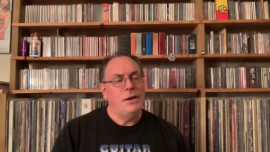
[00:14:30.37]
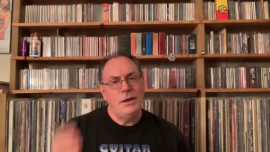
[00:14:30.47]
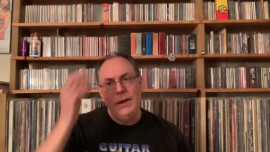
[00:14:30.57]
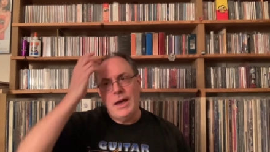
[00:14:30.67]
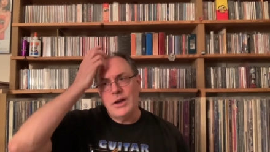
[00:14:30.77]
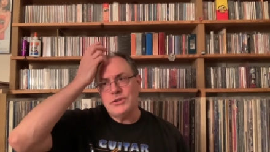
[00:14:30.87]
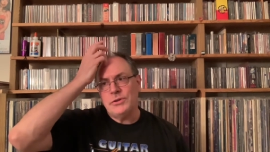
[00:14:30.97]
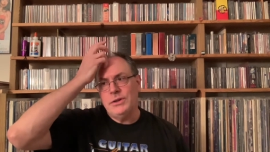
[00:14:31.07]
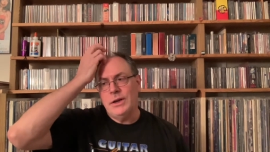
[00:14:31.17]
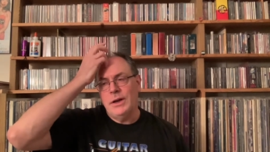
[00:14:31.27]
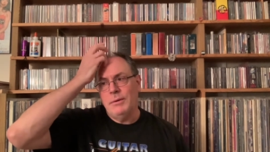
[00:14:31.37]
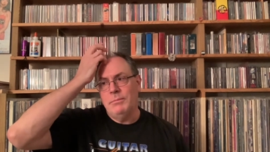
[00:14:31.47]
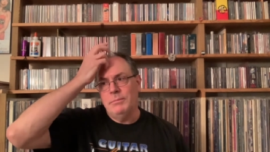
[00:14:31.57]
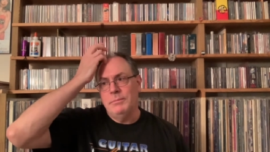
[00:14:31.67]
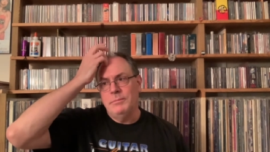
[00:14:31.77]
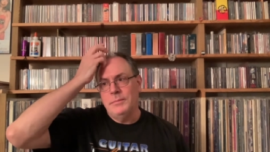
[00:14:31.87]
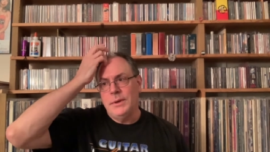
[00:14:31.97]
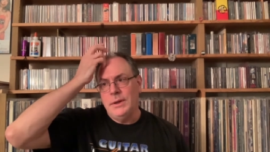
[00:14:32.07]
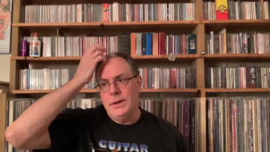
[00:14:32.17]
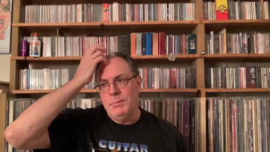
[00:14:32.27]
he actually
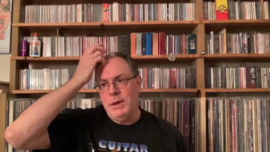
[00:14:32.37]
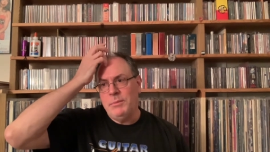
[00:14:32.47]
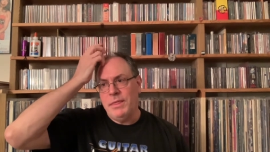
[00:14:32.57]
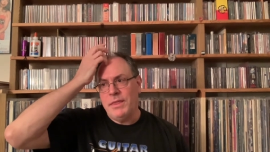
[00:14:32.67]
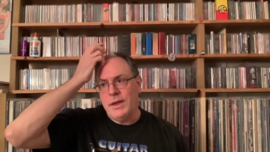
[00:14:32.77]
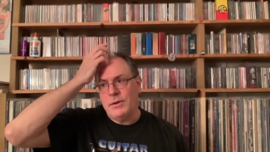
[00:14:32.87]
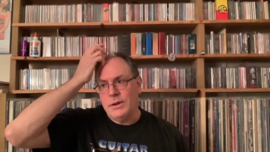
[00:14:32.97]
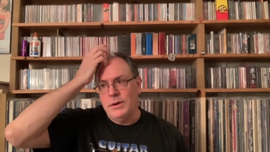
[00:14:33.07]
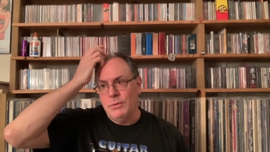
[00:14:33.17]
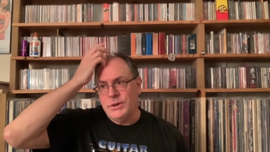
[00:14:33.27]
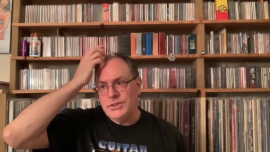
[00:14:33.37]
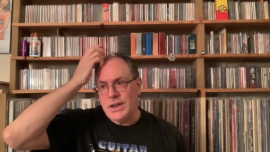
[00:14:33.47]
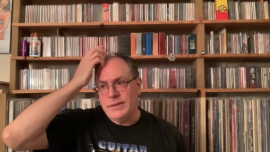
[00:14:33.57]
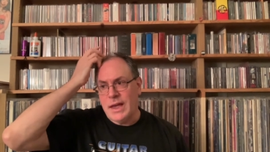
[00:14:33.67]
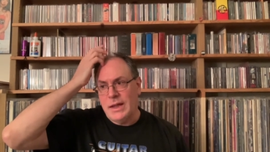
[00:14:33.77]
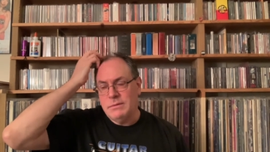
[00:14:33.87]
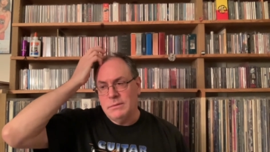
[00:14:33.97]
he made me think. You know, when he said that,